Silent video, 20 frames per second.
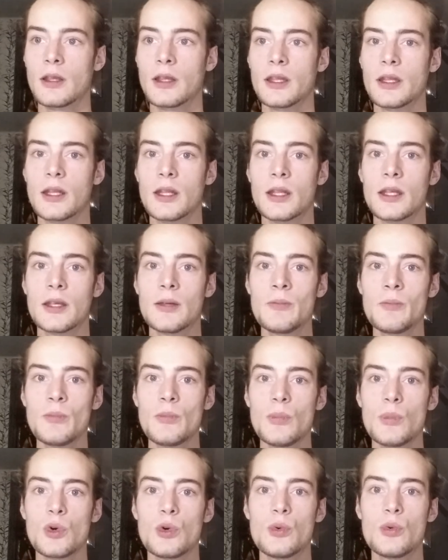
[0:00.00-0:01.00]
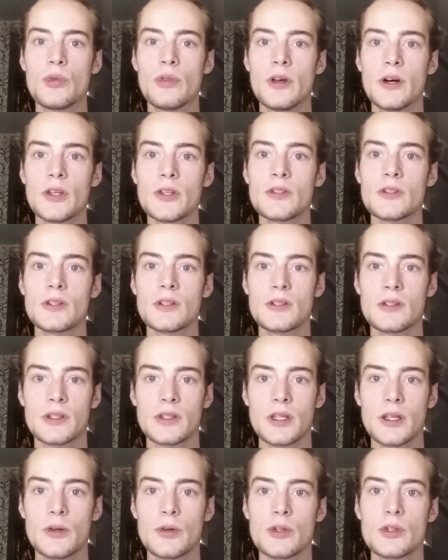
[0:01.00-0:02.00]
In him who thus
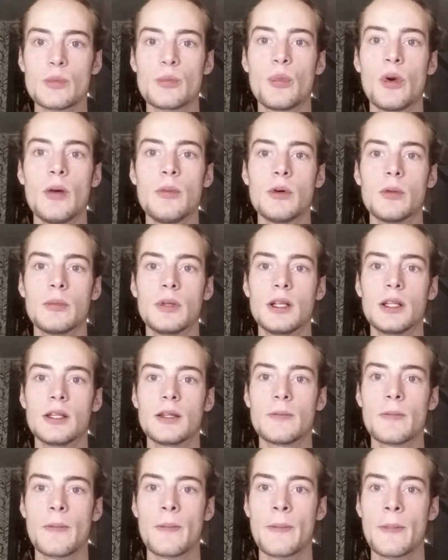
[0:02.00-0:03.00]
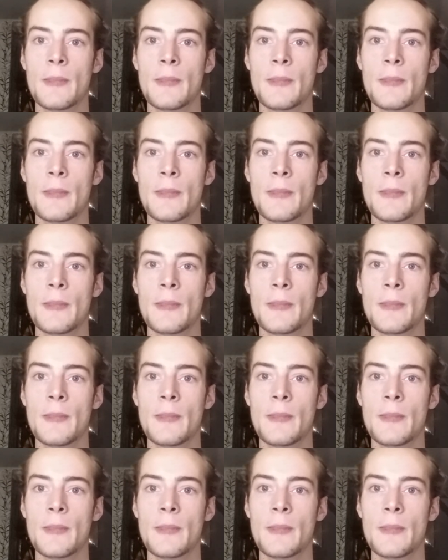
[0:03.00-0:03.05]
considers properly,